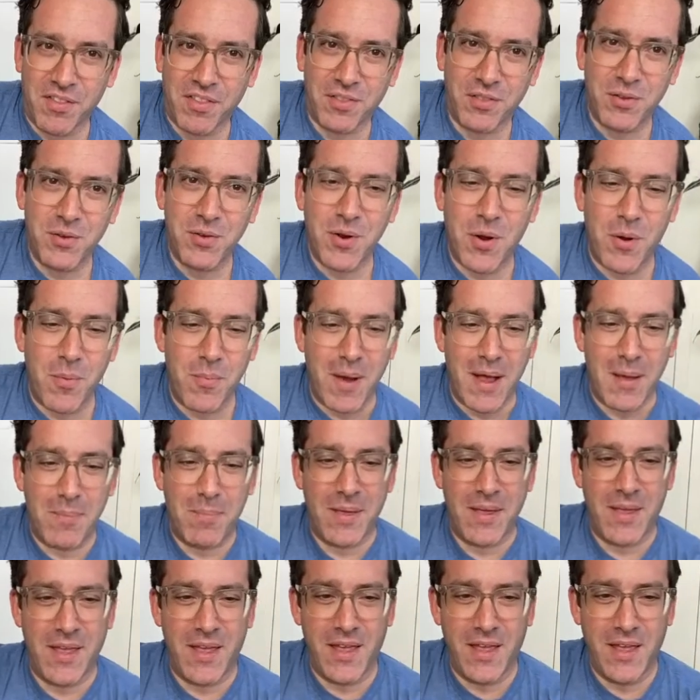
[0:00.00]
Ludo might
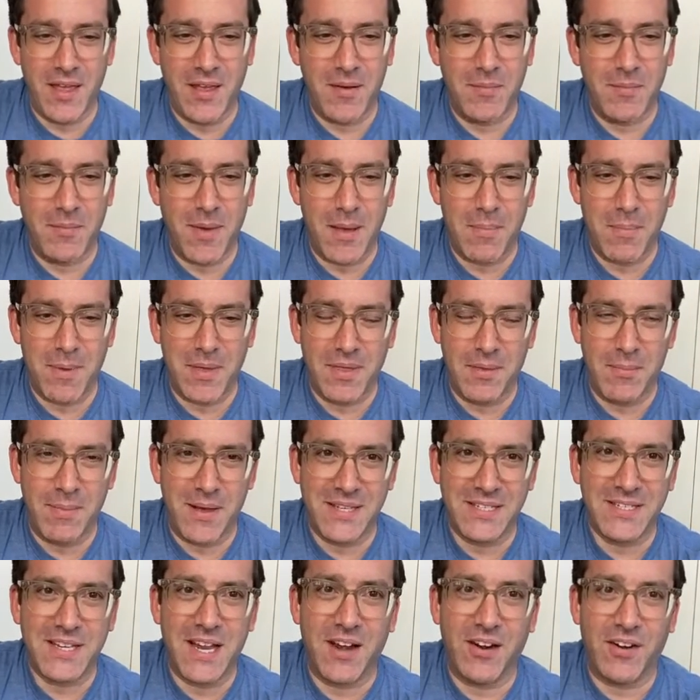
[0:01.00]
be the
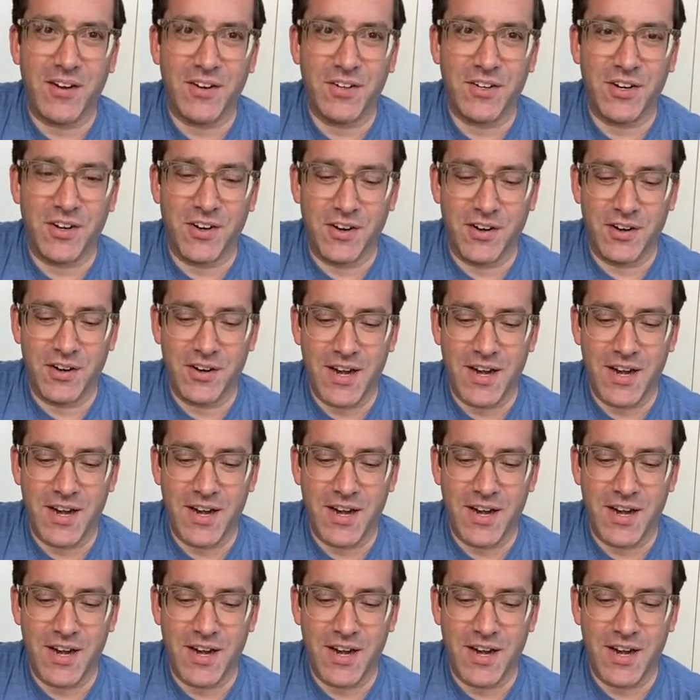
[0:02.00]
best character,